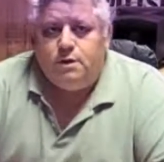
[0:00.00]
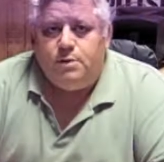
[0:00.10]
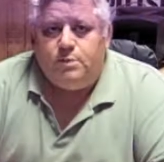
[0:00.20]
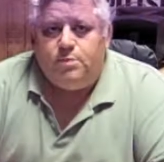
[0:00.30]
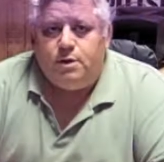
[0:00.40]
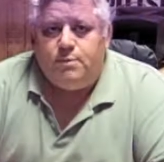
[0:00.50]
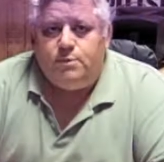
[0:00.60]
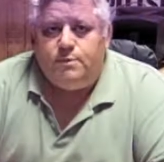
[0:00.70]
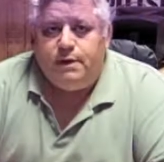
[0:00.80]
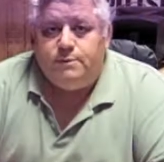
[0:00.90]
about
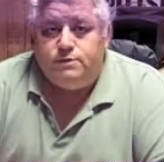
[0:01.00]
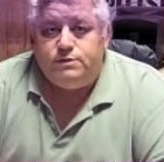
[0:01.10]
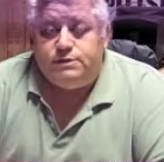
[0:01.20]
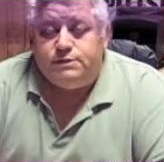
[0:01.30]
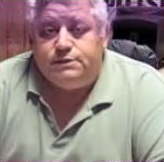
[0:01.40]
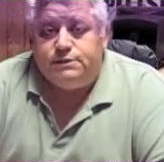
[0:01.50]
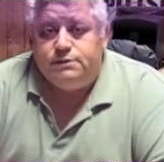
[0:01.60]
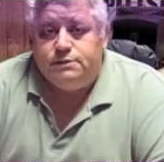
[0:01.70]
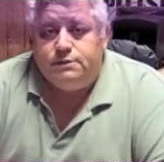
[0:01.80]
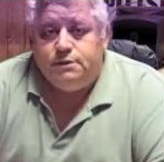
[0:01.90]
proper Bible study